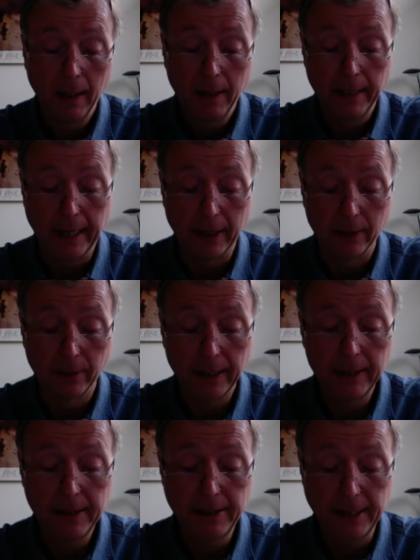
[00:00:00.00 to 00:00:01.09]
Now,
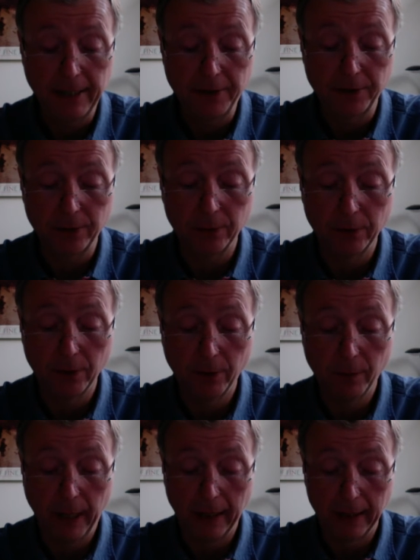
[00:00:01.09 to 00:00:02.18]
in this
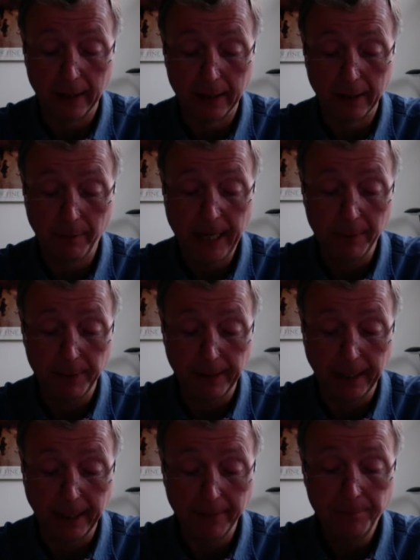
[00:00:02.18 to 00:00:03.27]
tetrachordal map
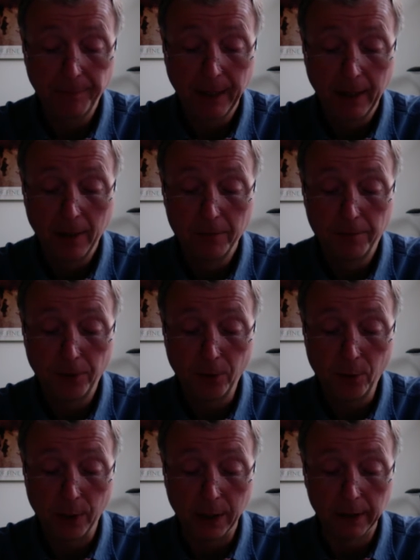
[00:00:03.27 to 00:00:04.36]
then,
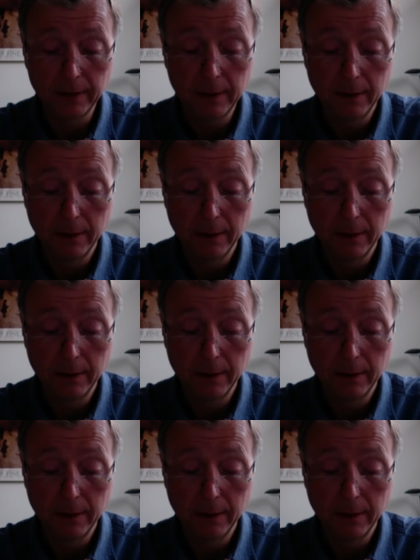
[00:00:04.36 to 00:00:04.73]
4.1,